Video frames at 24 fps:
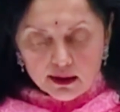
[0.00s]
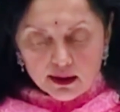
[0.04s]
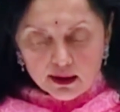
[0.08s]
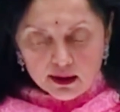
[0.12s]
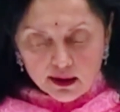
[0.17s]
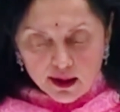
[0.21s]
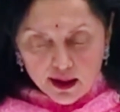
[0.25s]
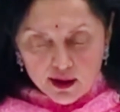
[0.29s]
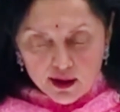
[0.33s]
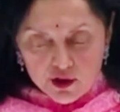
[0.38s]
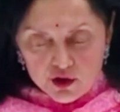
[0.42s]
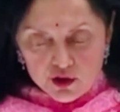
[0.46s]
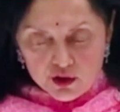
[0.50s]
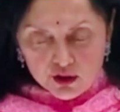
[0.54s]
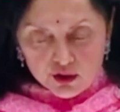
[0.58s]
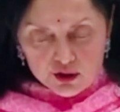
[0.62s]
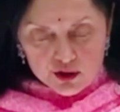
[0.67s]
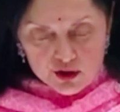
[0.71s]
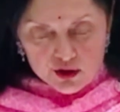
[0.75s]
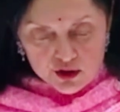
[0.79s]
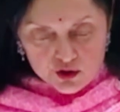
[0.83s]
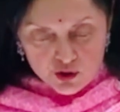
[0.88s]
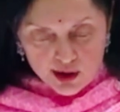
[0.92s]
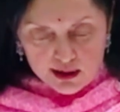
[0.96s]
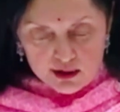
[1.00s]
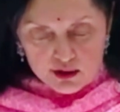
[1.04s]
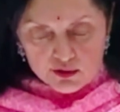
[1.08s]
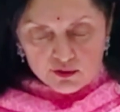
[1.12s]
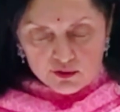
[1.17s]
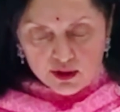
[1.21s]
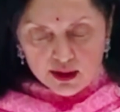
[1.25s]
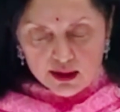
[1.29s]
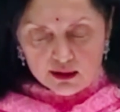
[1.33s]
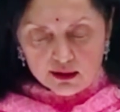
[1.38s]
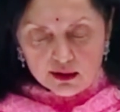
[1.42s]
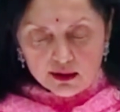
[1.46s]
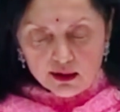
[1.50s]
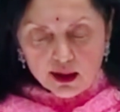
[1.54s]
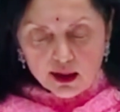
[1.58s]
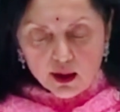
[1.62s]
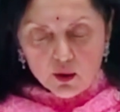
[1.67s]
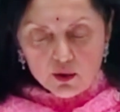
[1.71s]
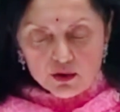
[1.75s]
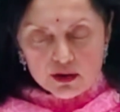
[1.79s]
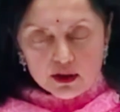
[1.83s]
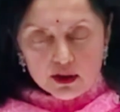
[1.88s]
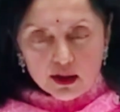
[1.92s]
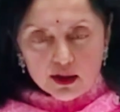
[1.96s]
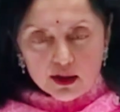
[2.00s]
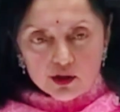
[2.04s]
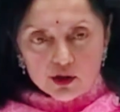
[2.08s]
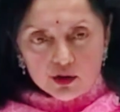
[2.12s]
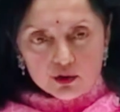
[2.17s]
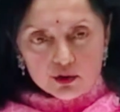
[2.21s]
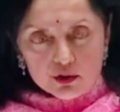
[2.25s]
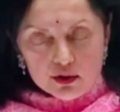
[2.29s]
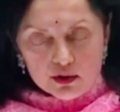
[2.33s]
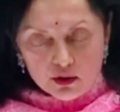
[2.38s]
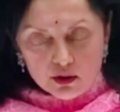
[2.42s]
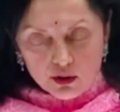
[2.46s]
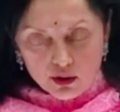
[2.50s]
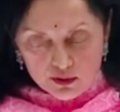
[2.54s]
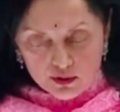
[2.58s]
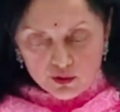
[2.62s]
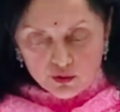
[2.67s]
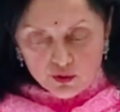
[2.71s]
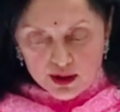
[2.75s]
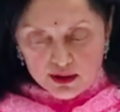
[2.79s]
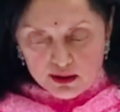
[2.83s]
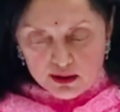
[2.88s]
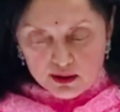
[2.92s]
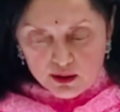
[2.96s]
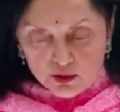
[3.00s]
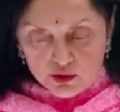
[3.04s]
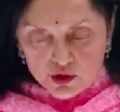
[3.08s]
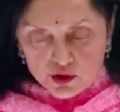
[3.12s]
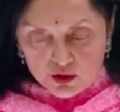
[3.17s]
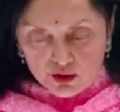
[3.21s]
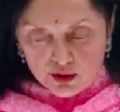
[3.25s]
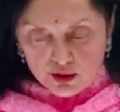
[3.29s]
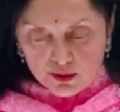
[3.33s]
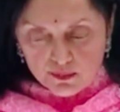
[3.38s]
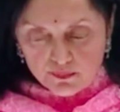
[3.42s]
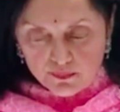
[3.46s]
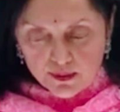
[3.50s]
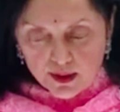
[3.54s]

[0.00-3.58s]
engaged constructively in the negotiations on the resolution.